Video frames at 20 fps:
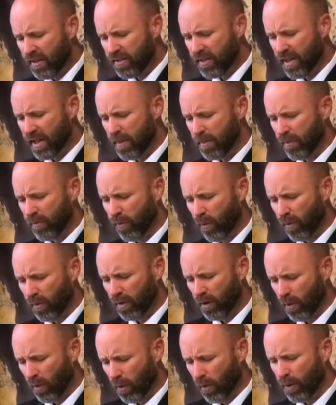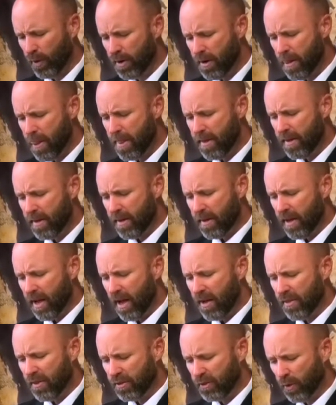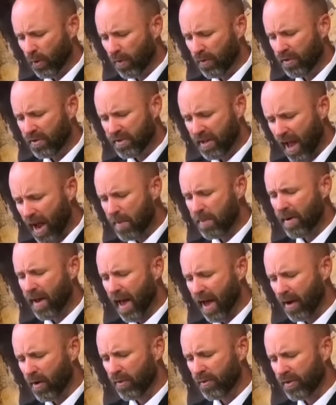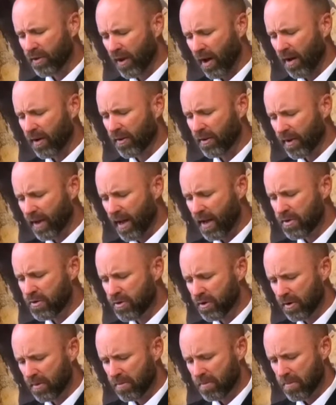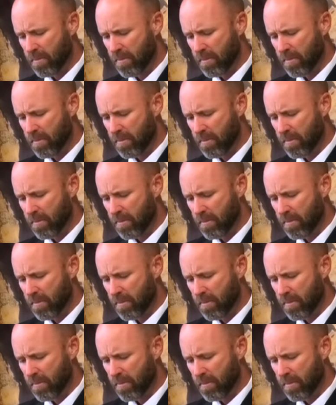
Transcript: them before the Lord at the door of the tabernacle of the congregation.